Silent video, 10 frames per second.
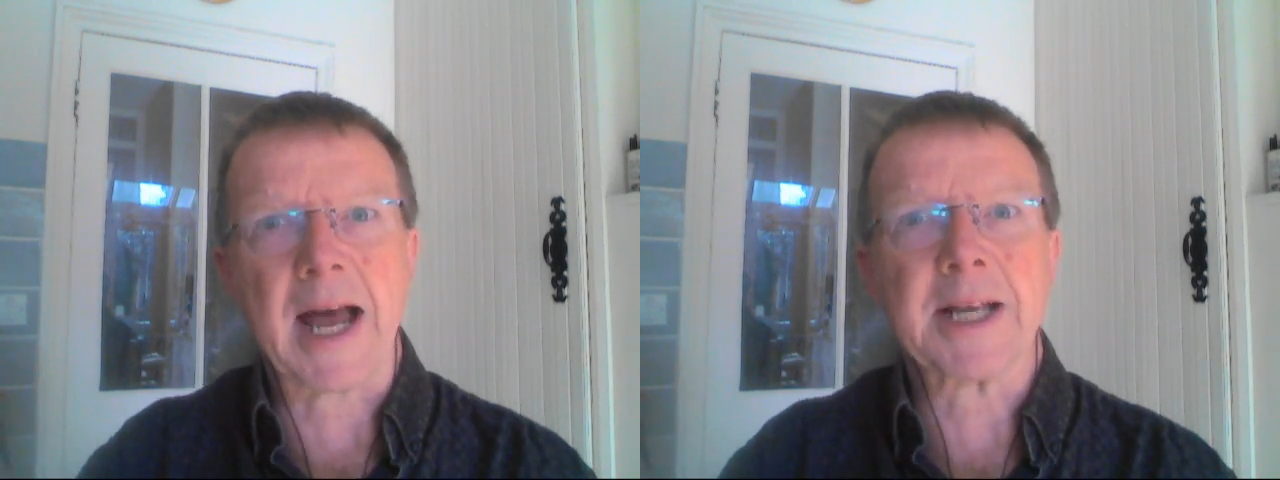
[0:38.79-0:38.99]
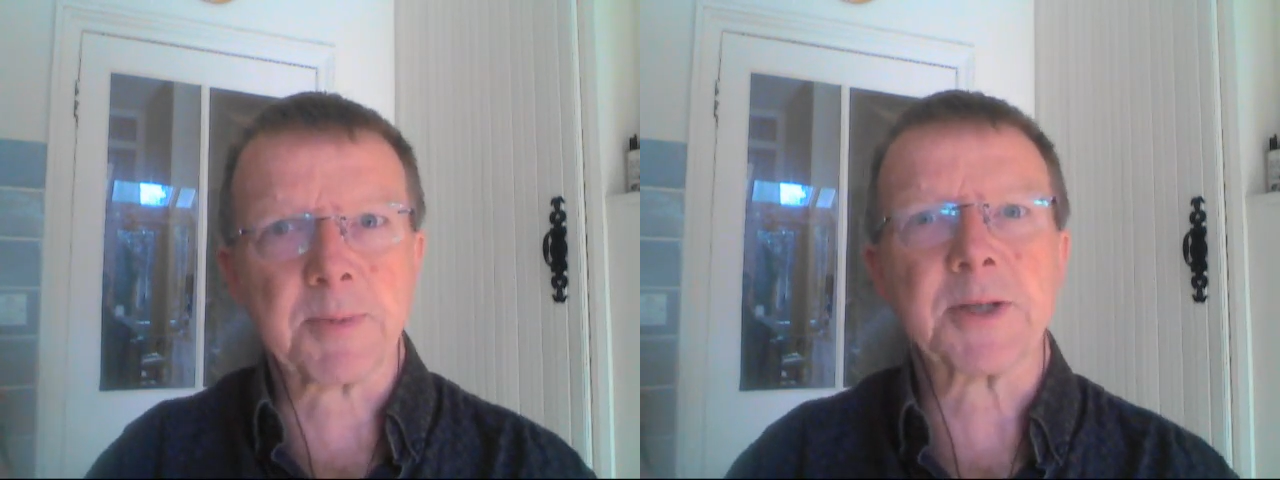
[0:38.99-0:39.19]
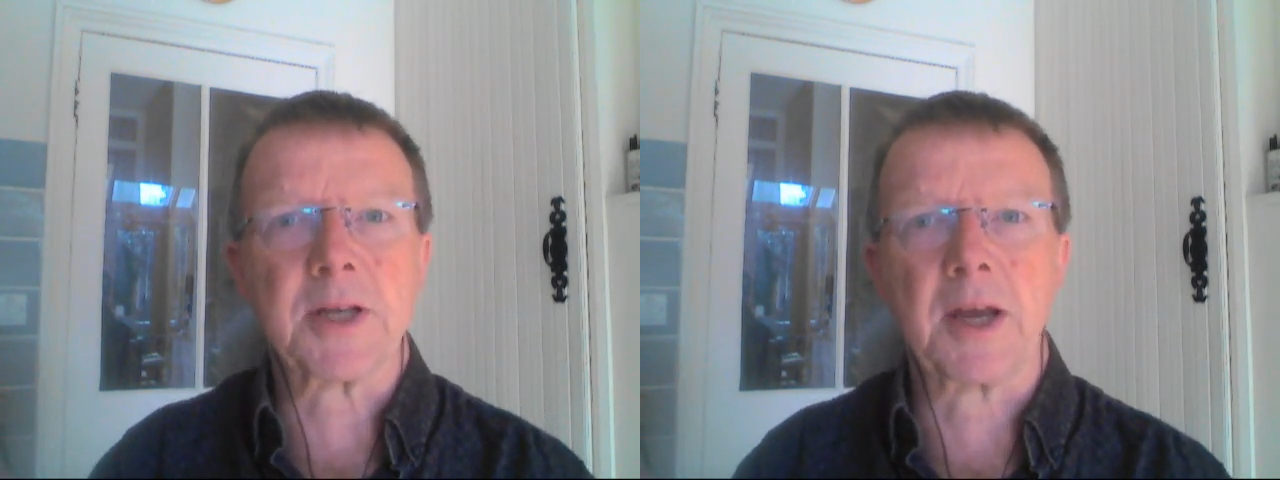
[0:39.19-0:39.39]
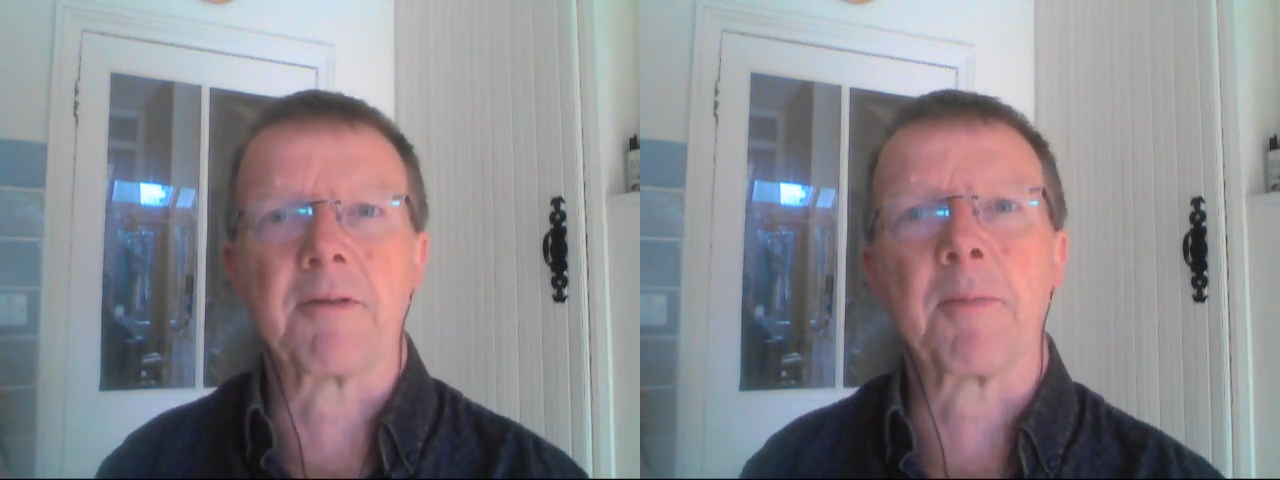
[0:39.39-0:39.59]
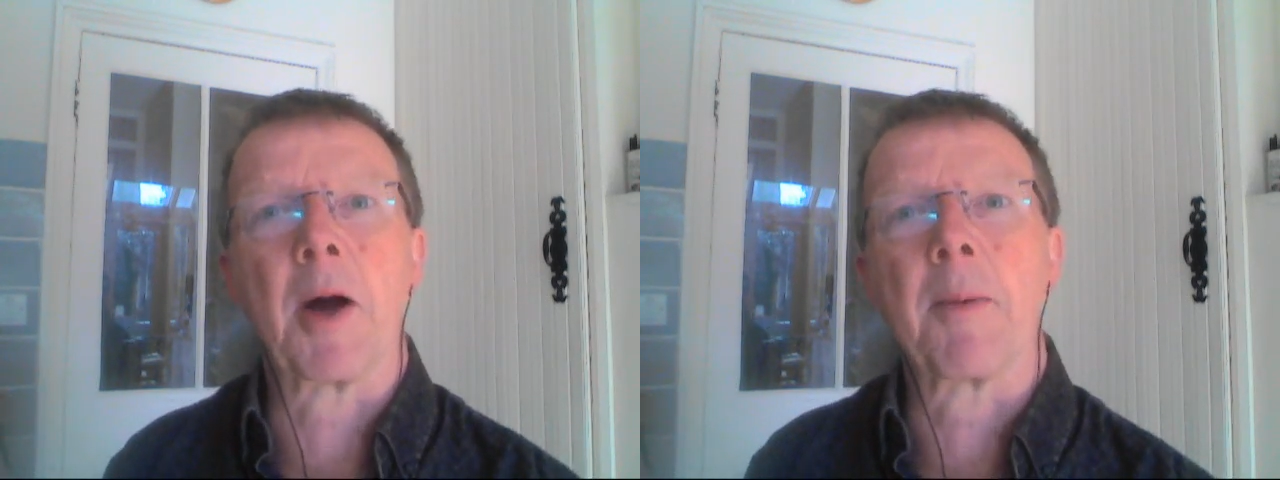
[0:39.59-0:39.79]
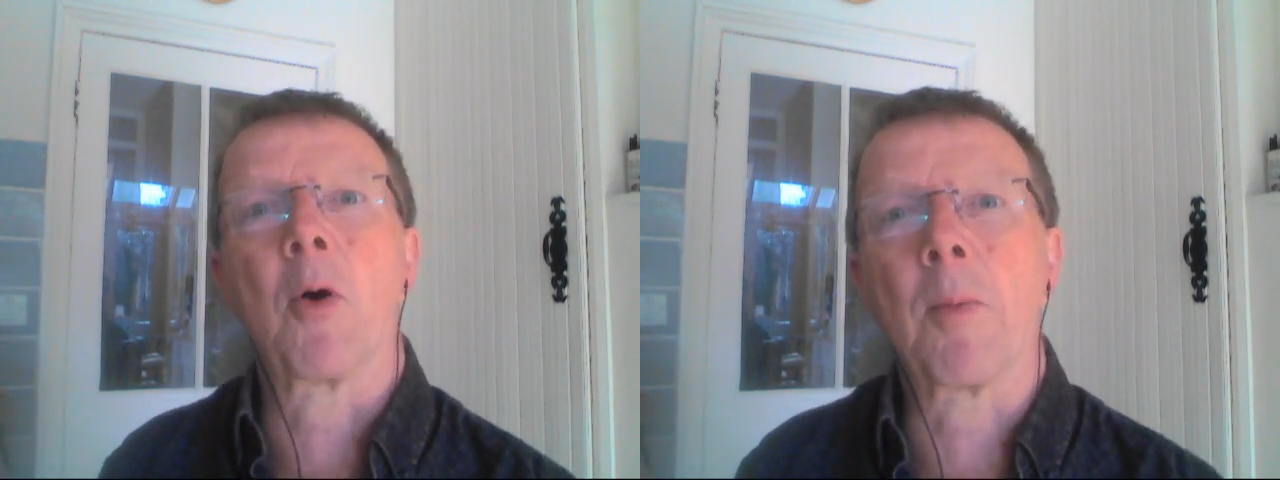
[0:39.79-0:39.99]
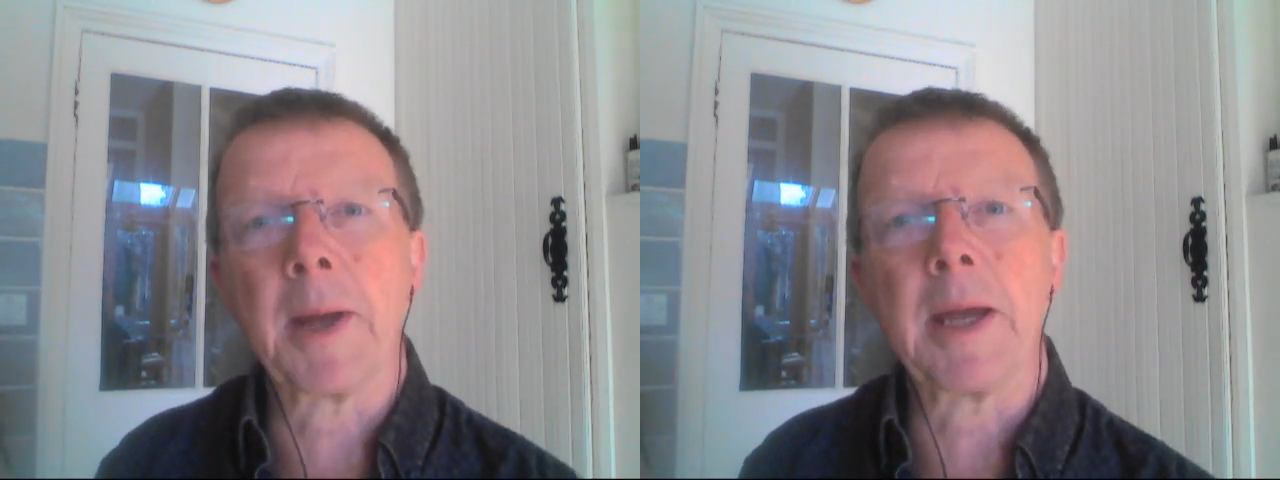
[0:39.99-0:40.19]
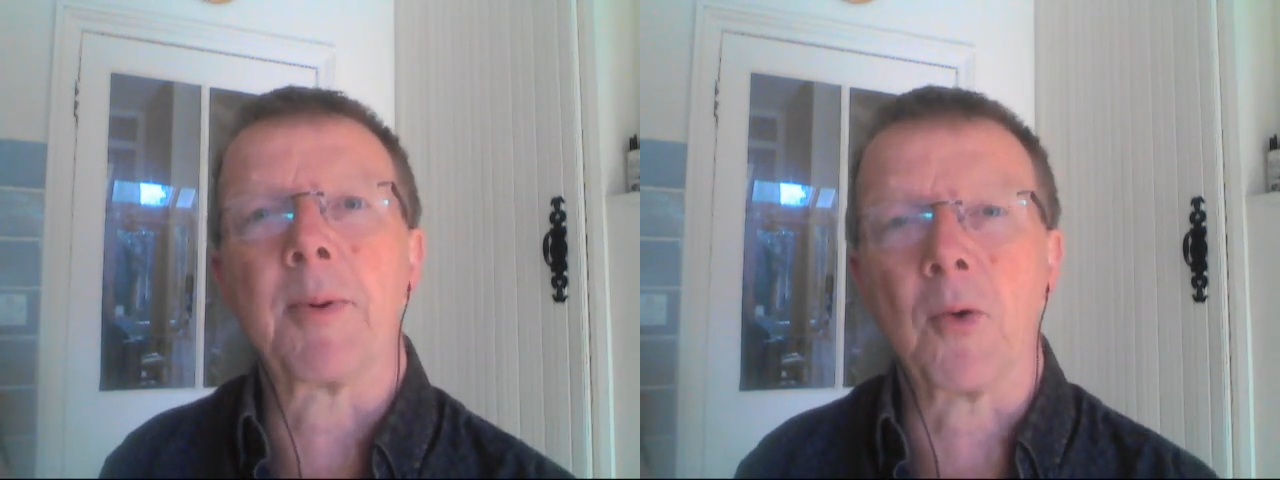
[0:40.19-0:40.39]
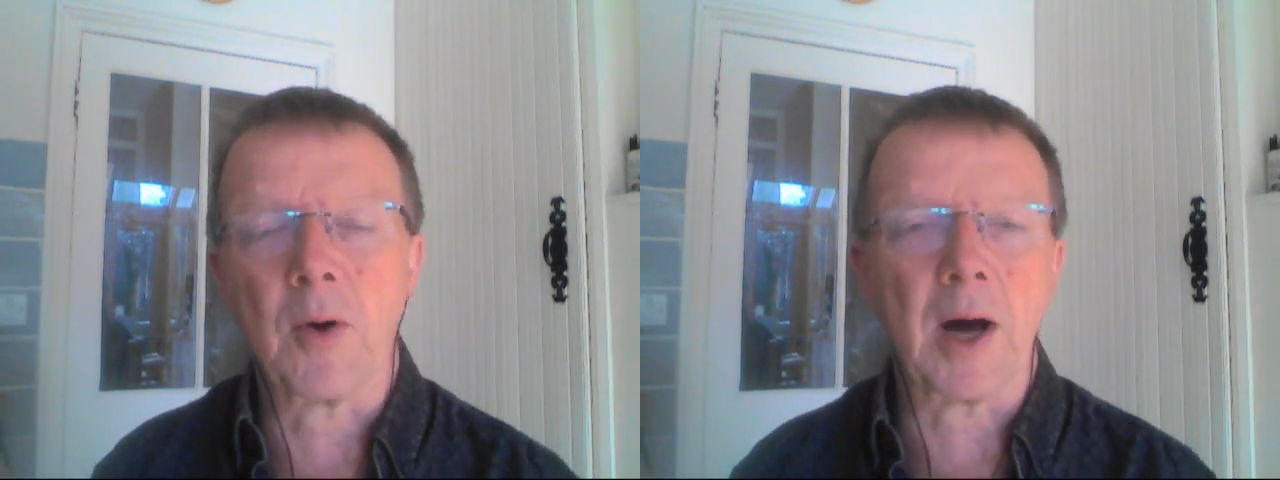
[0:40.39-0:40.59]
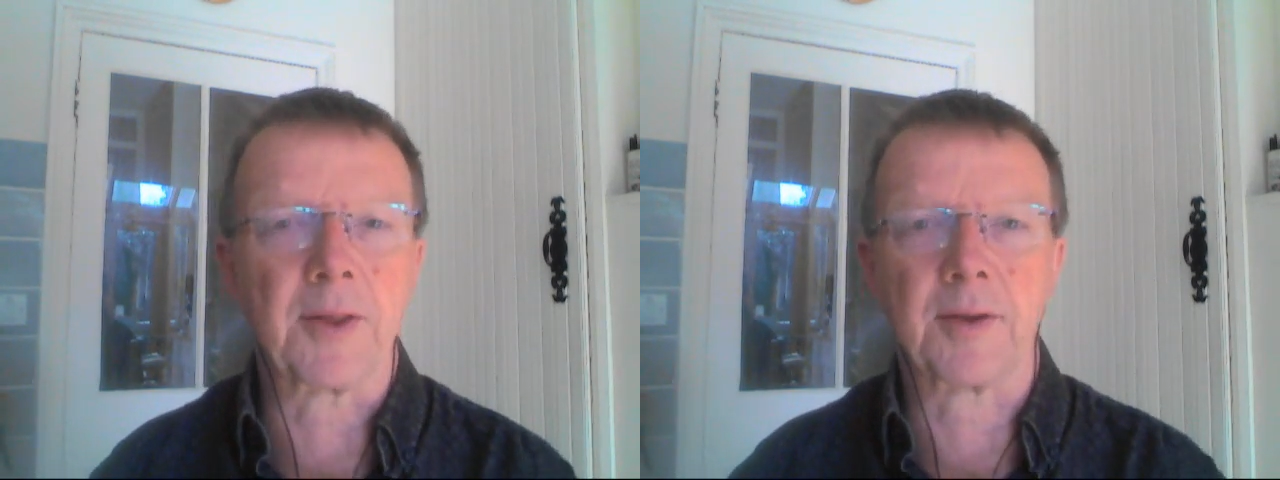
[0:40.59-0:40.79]
as perceived by poor people
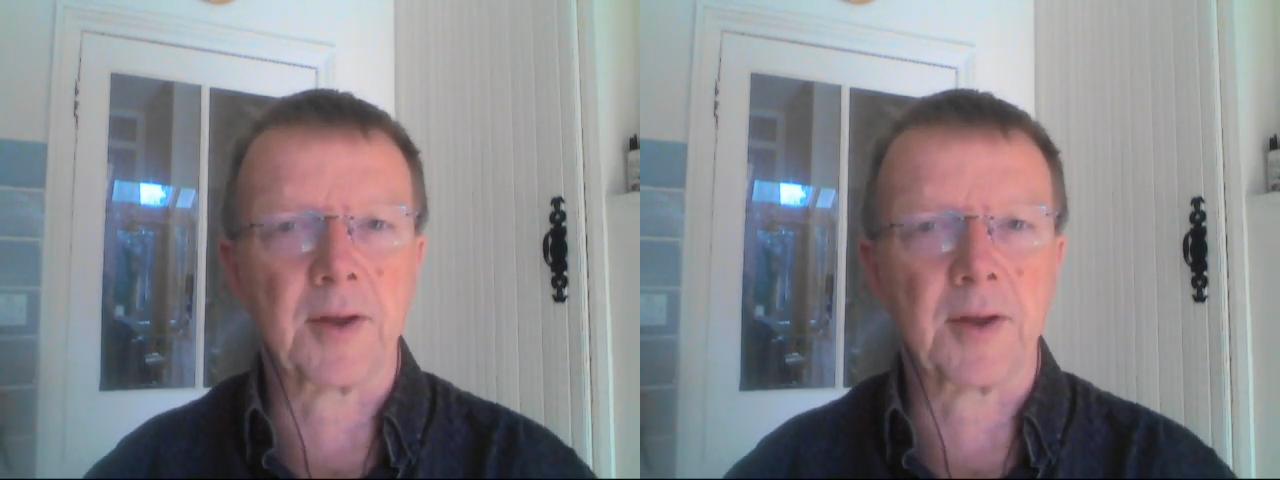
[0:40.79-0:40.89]
rather